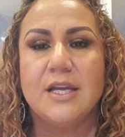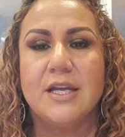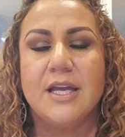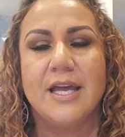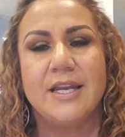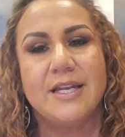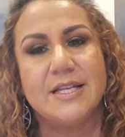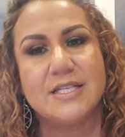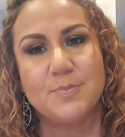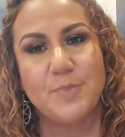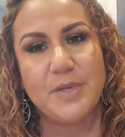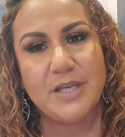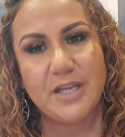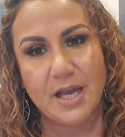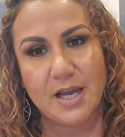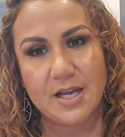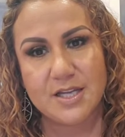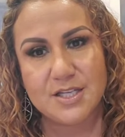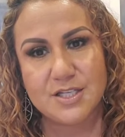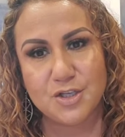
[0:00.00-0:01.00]
And it's
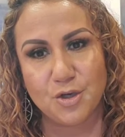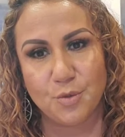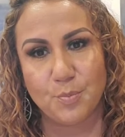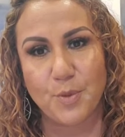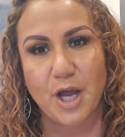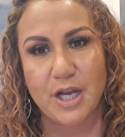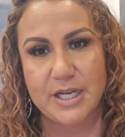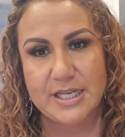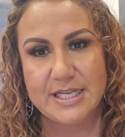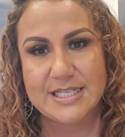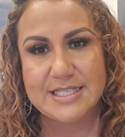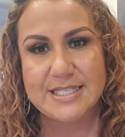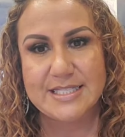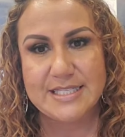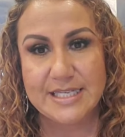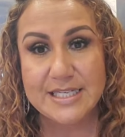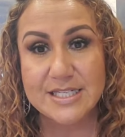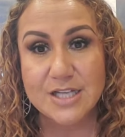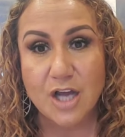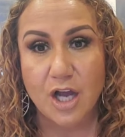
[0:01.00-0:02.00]
because your body is
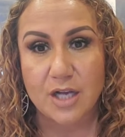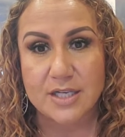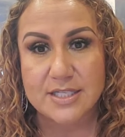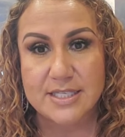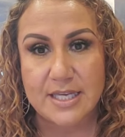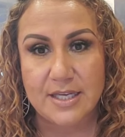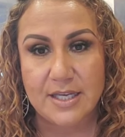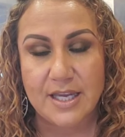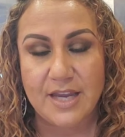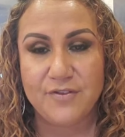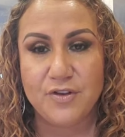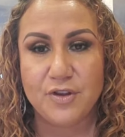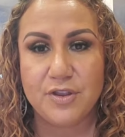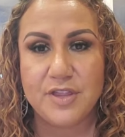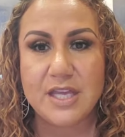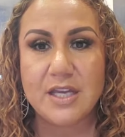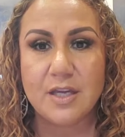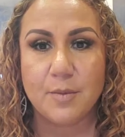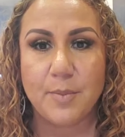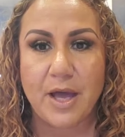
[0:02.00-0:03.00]
detoxing. If you
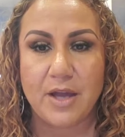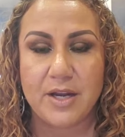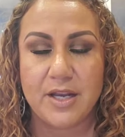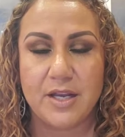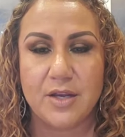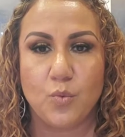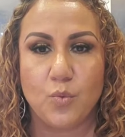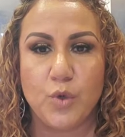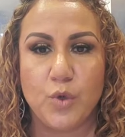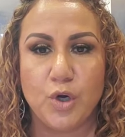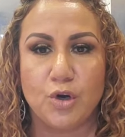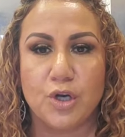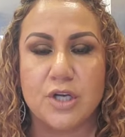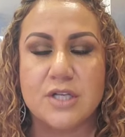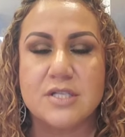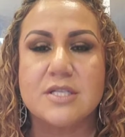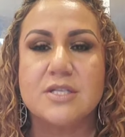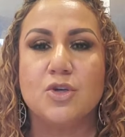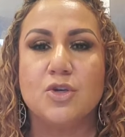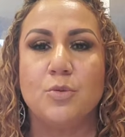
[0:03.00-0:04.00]
think about it, we're
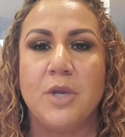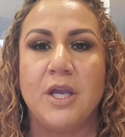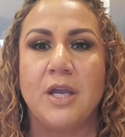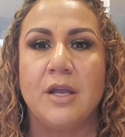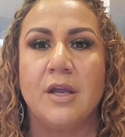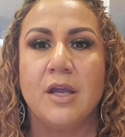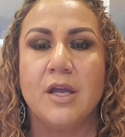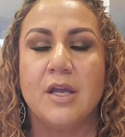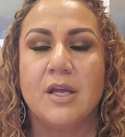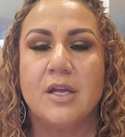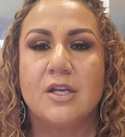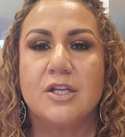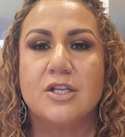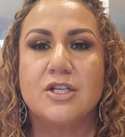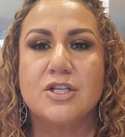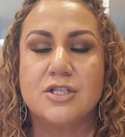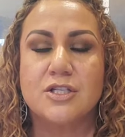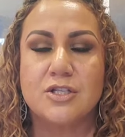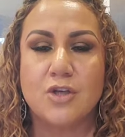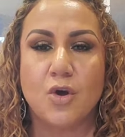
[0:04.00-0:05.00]
consuming
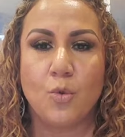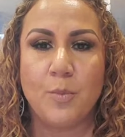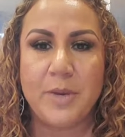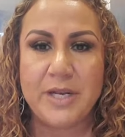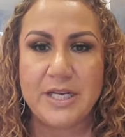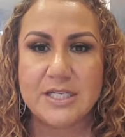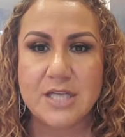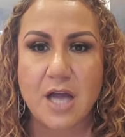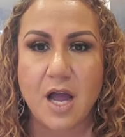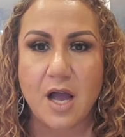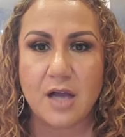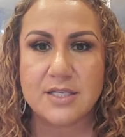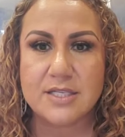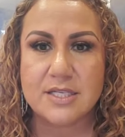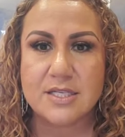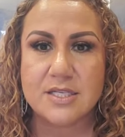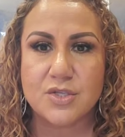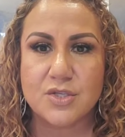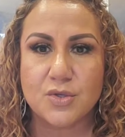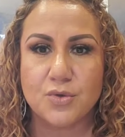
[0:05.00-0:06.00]
so many
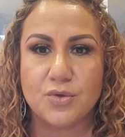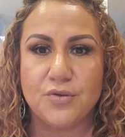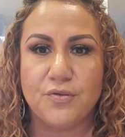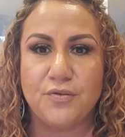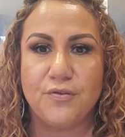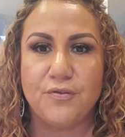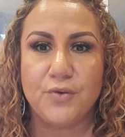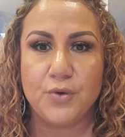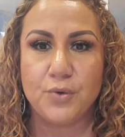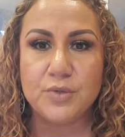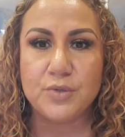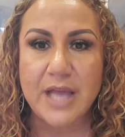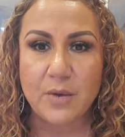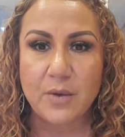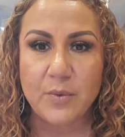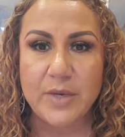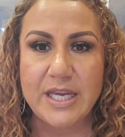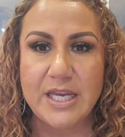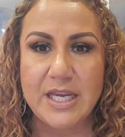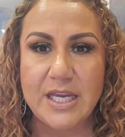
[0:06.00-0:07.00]
toxins through the food
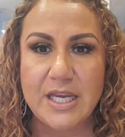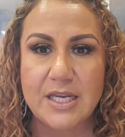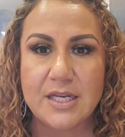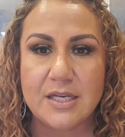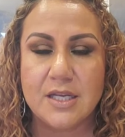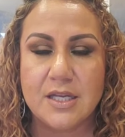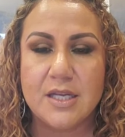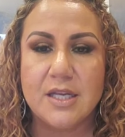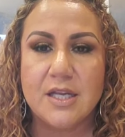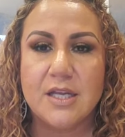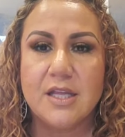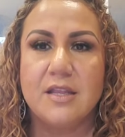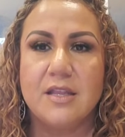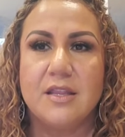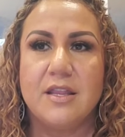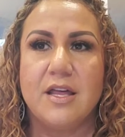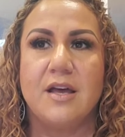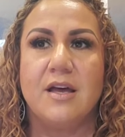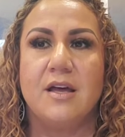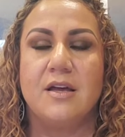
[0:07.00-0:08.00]
that we eat,
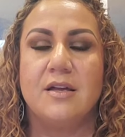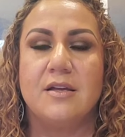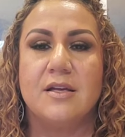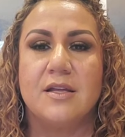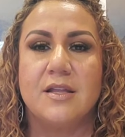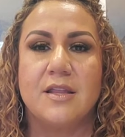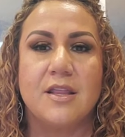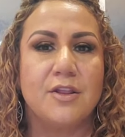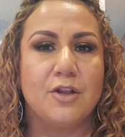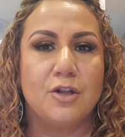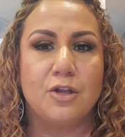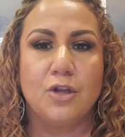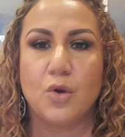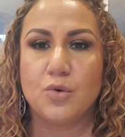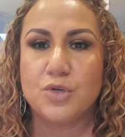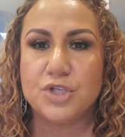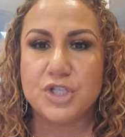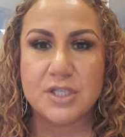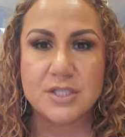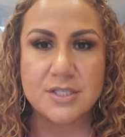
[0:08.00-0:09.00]
the
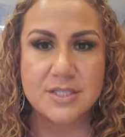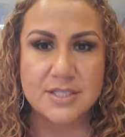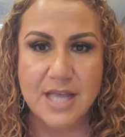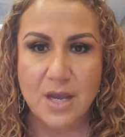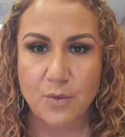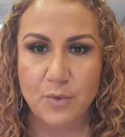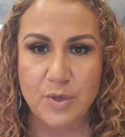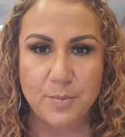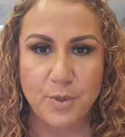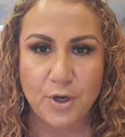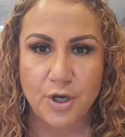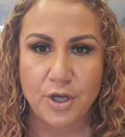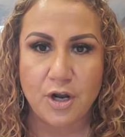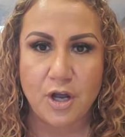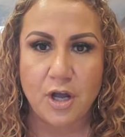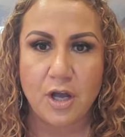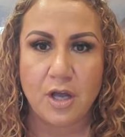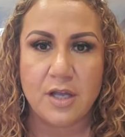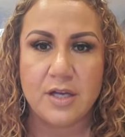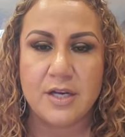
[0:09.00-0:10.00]
lotions that we put
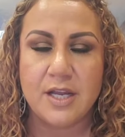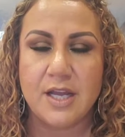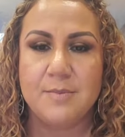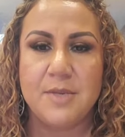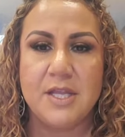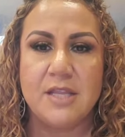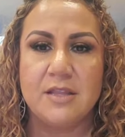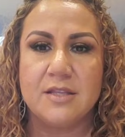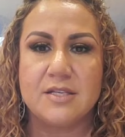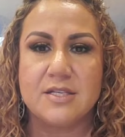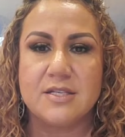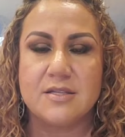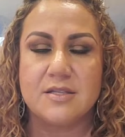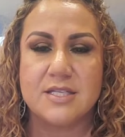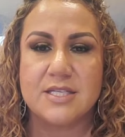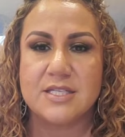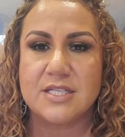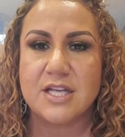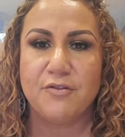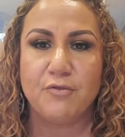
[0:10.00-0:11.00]
on. I mean, the
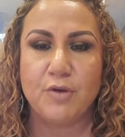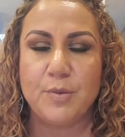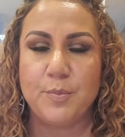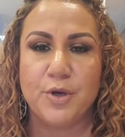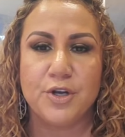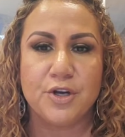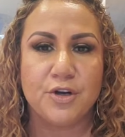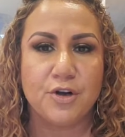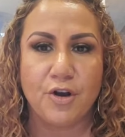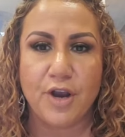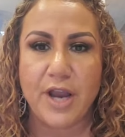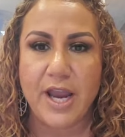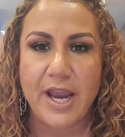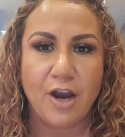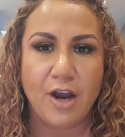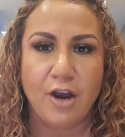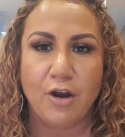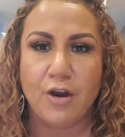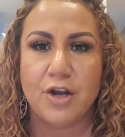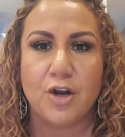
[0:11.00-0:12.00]
stuff we put in our
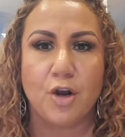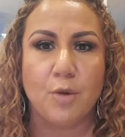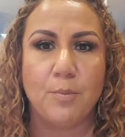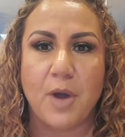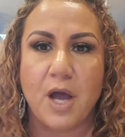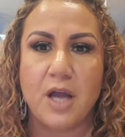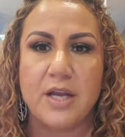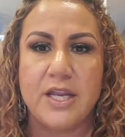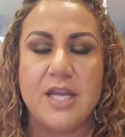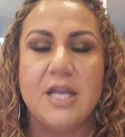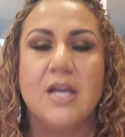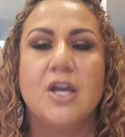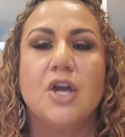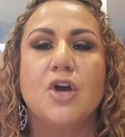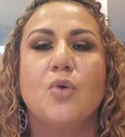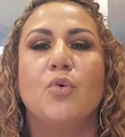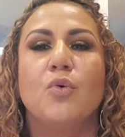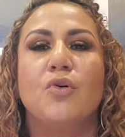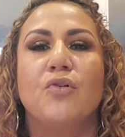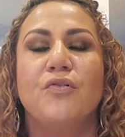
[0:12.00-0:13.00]
hair and our body.
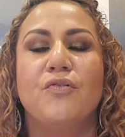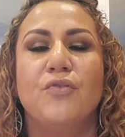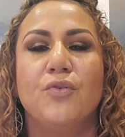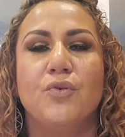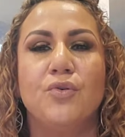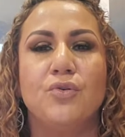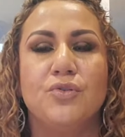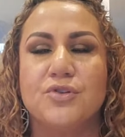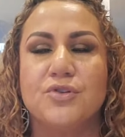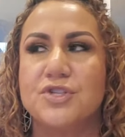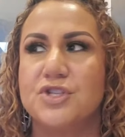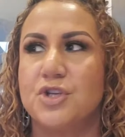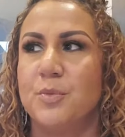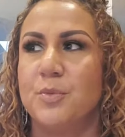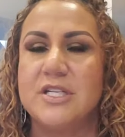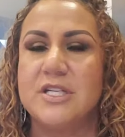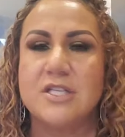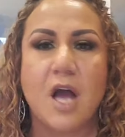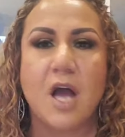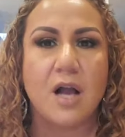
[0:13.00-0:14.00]
We're full. There's so
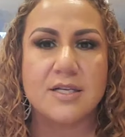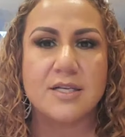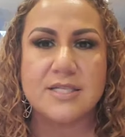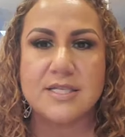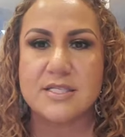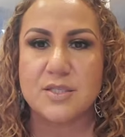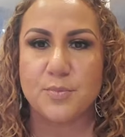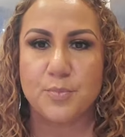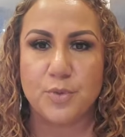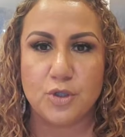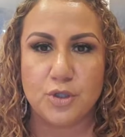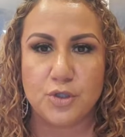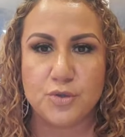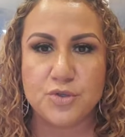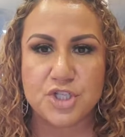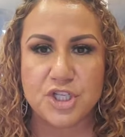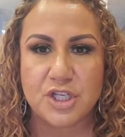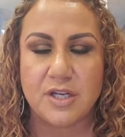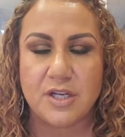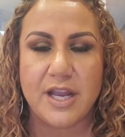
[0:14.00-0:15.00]
many toxins of
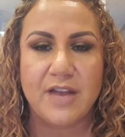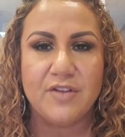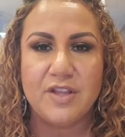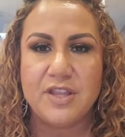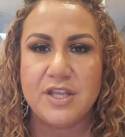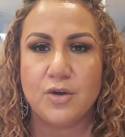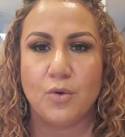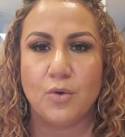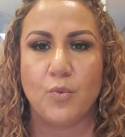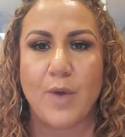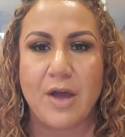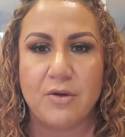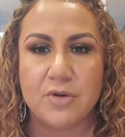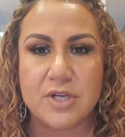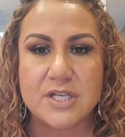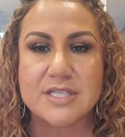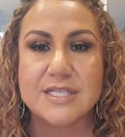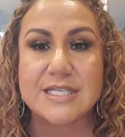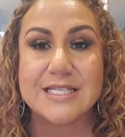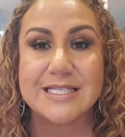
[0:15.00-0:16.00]
pollution. Everything around
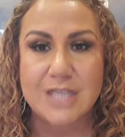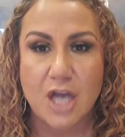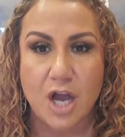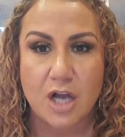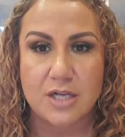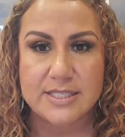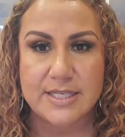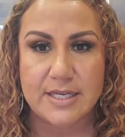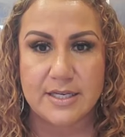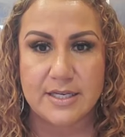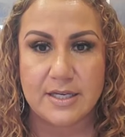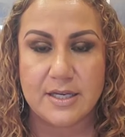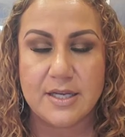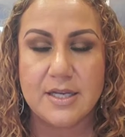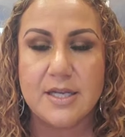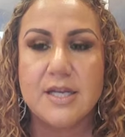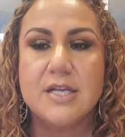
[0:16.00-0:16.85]
us is toxic.